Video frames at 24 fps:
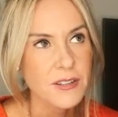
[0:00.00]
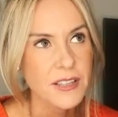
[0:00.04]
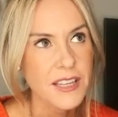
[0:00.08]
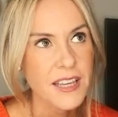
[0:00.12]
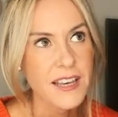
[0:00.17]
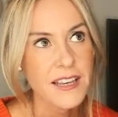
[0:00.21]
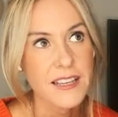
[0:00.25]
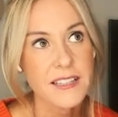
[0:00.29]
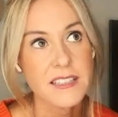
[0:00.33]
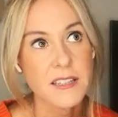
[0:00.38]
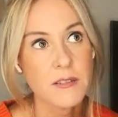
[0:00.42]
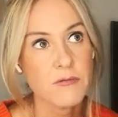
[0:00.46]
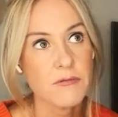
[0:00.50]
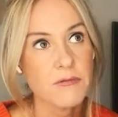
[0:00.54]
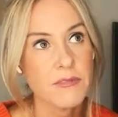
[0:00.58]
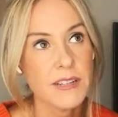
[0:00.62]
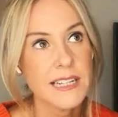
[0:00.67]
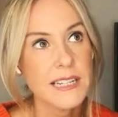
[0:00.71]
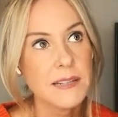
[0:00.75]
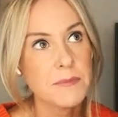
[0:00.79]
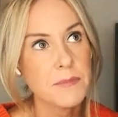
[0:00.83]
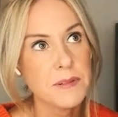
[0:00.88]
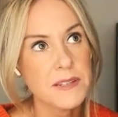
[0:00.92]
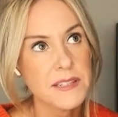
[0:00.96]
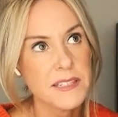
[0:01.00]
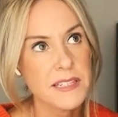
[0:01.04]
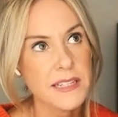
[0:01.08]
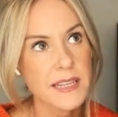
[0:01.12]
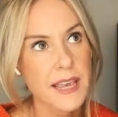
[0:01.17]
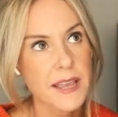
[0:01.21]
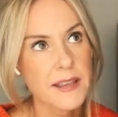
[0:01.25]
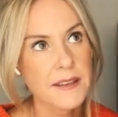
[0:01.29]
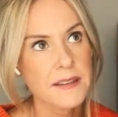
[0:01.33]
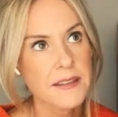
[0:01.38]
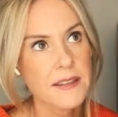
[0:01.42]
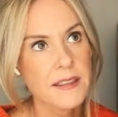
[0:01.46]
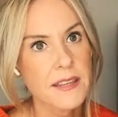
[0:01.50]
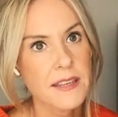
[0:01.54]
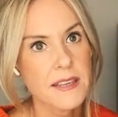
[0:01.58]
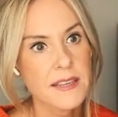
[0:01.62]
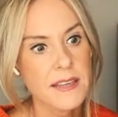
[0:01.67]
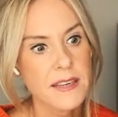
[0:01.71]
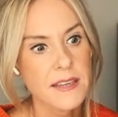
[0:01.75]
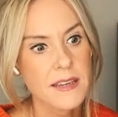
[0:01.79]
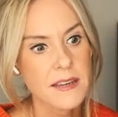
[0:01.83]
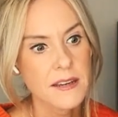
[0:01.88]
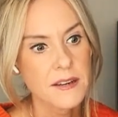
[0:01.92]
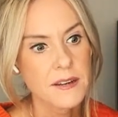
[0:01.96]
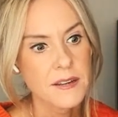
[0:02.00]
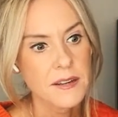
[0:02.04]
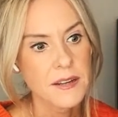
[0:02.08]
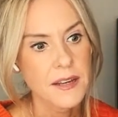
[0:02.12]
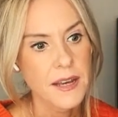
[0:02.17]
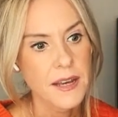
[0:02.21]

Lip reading: yeah, it's a really busy end of the year.